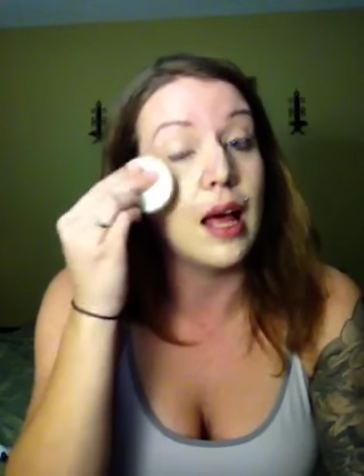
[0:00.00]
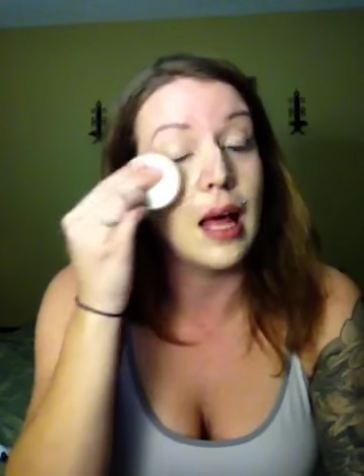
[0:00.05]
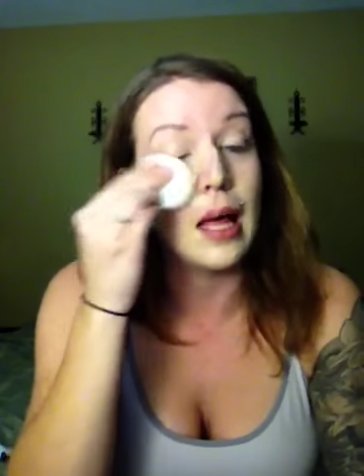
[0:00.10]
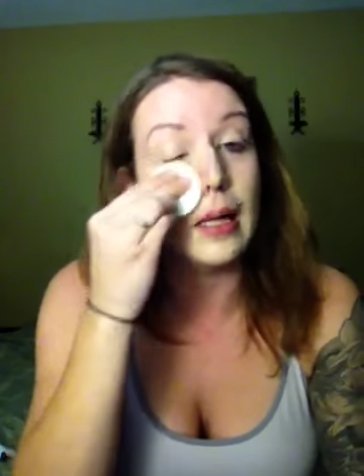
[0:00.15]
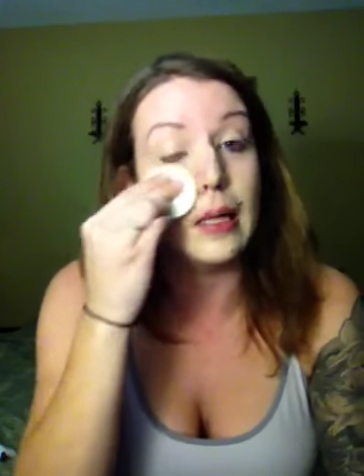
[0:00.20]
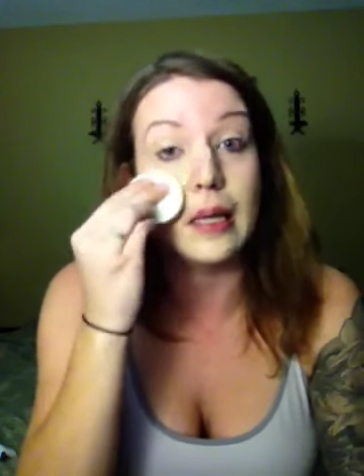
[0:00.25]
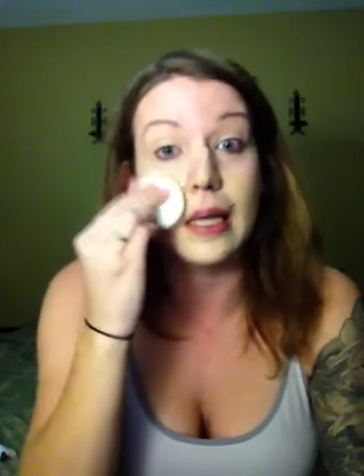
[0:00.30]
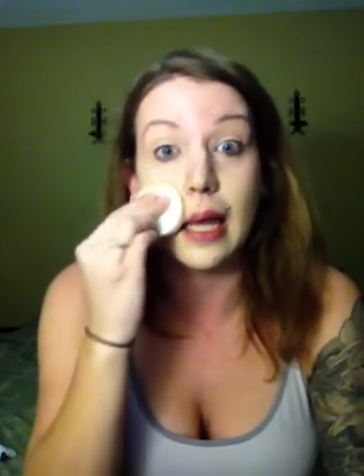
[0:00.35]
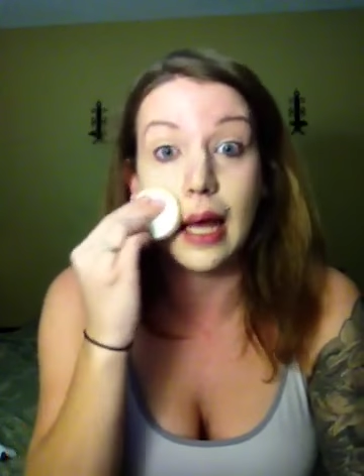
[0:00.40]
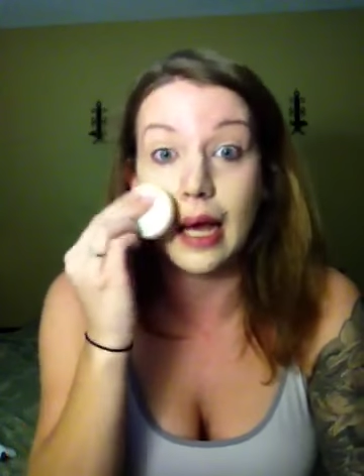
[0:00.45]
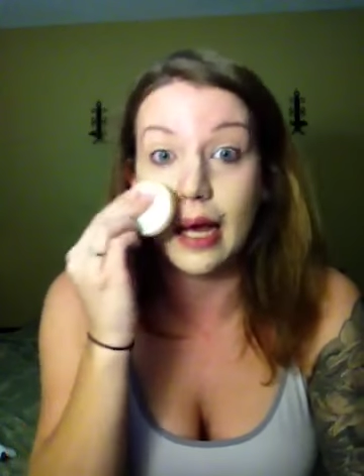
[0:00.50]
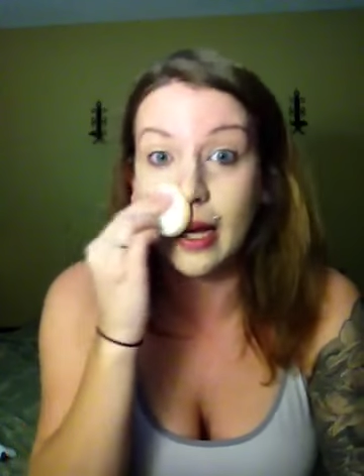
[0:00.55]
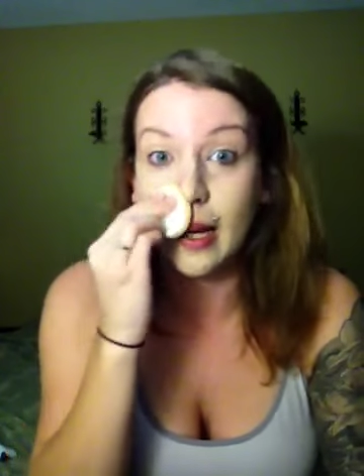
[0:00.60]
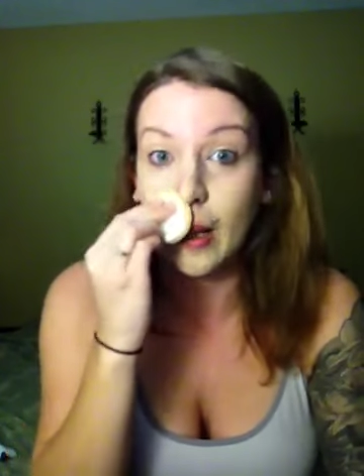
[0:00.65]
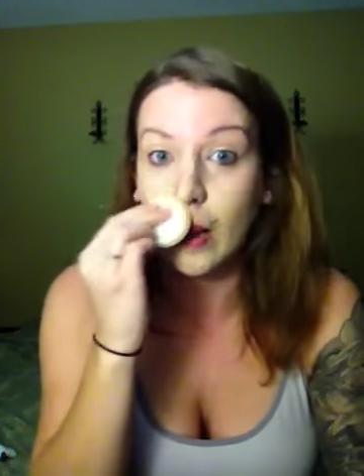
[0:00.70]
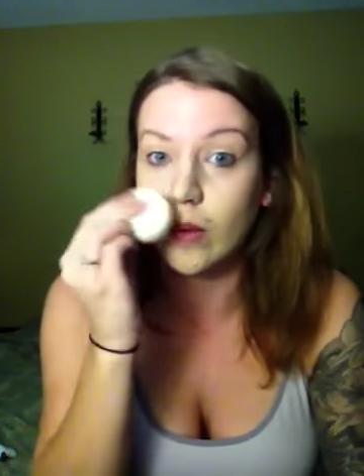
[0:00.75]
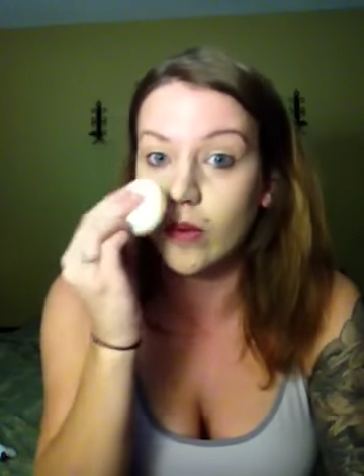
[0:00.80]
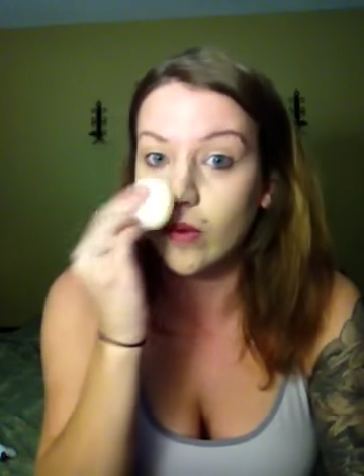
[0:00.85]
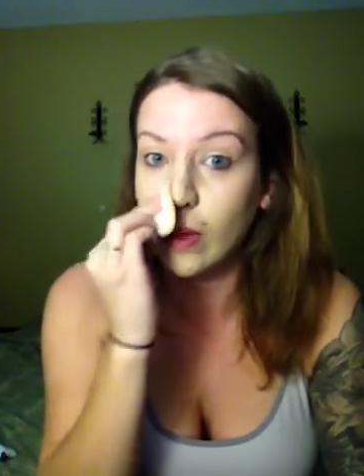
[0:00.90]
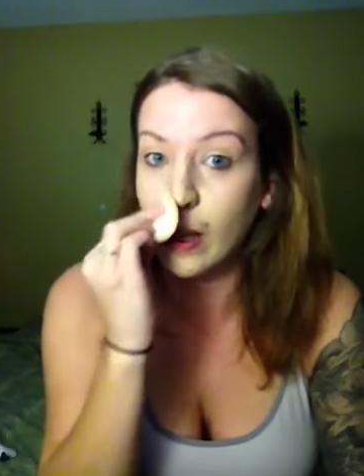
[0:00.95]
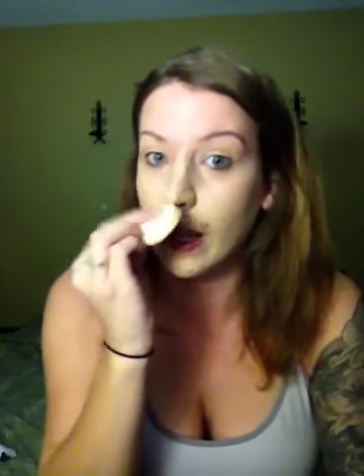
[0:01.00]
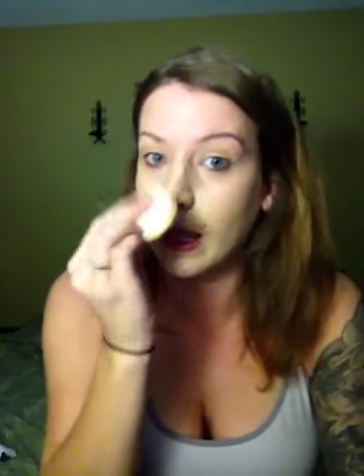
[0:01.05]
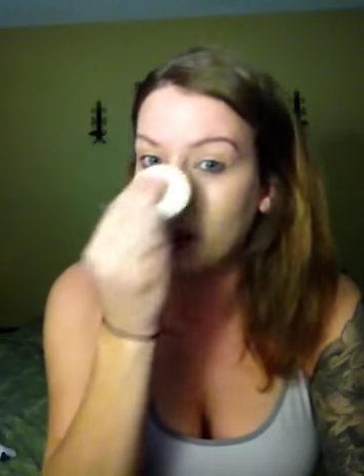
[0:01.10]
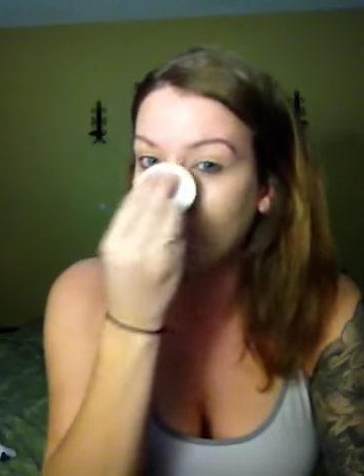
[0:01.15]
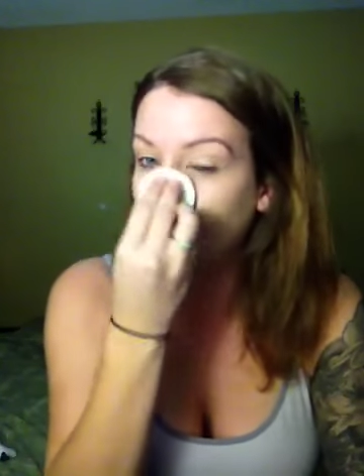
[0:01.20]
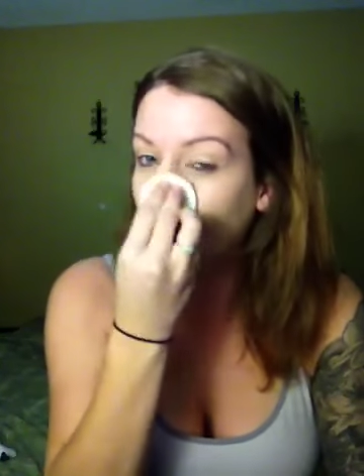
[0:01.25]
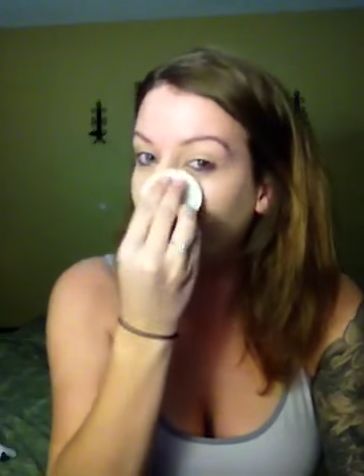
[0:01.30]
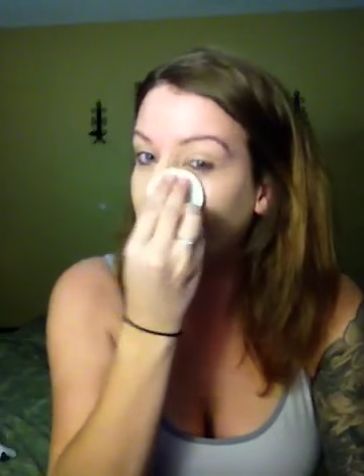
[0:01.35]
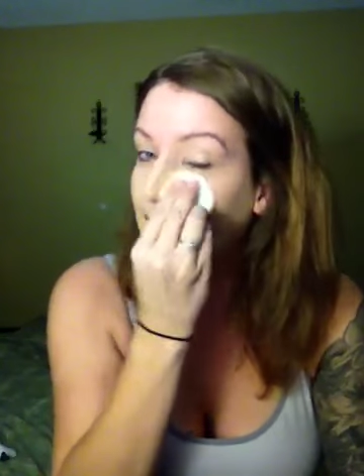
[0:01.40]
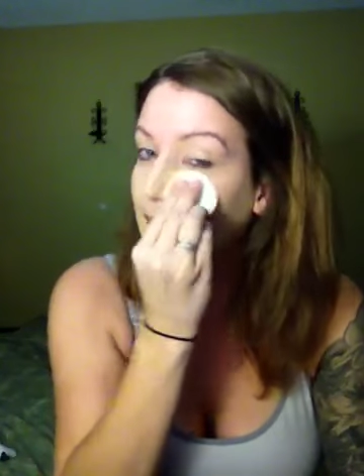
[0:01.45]
alive and
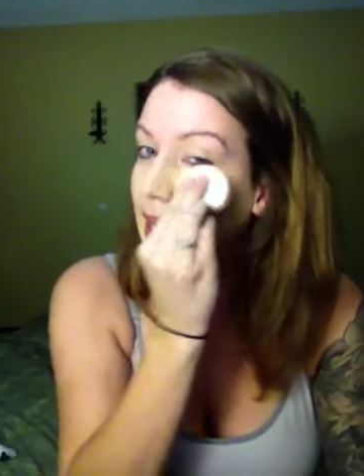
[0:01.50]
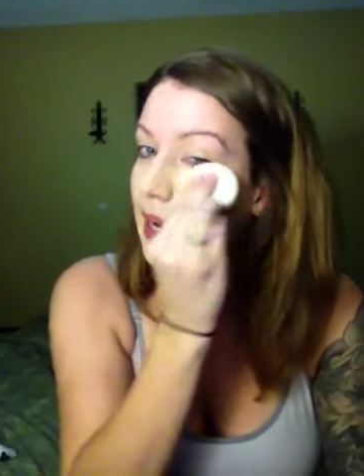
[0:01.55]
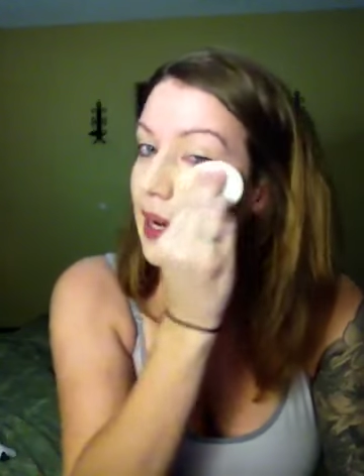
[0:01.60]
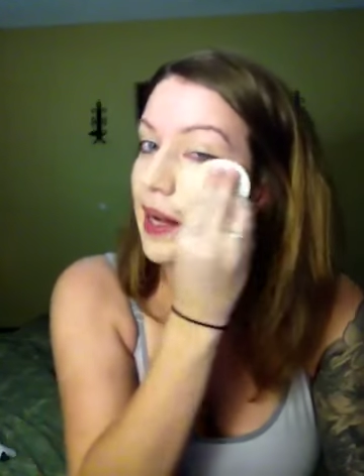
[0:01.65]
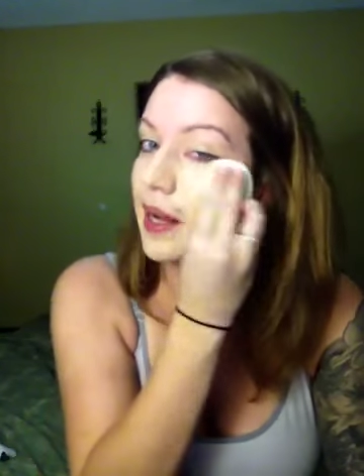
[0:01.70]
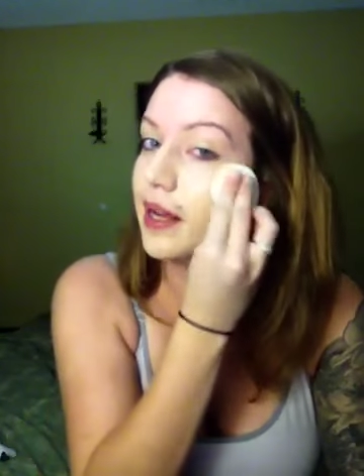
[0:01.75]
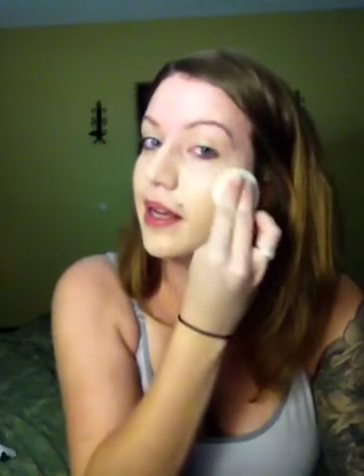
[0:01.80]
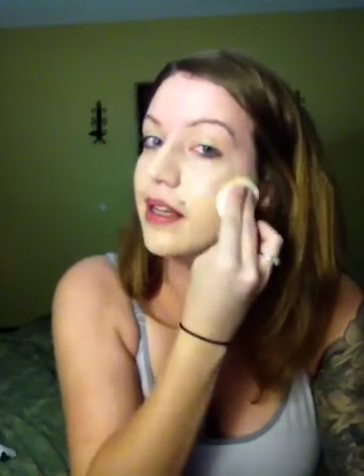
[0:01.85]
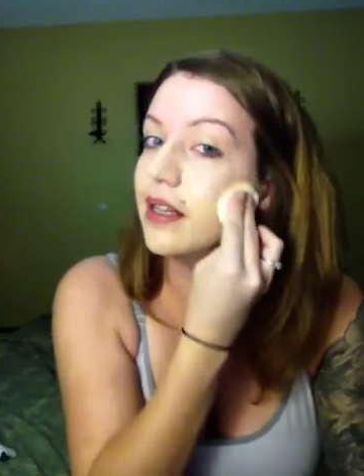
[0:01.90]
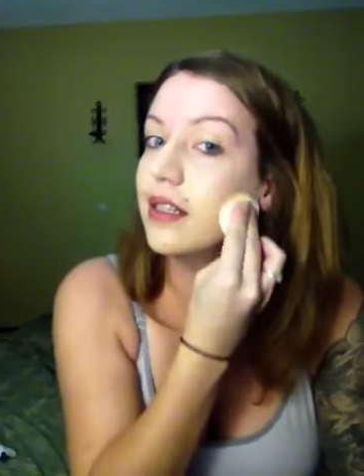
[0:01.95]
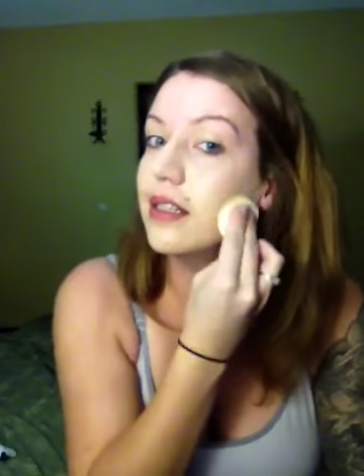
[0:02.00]
awake.